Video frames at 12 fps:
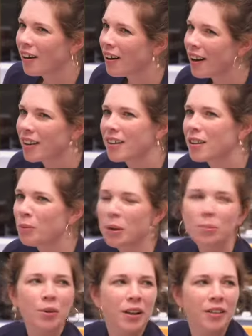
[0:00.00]
I think the
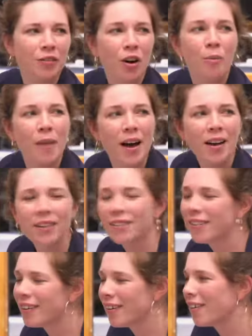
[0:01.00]
people I've all met
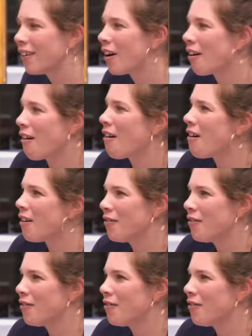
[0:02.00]
are all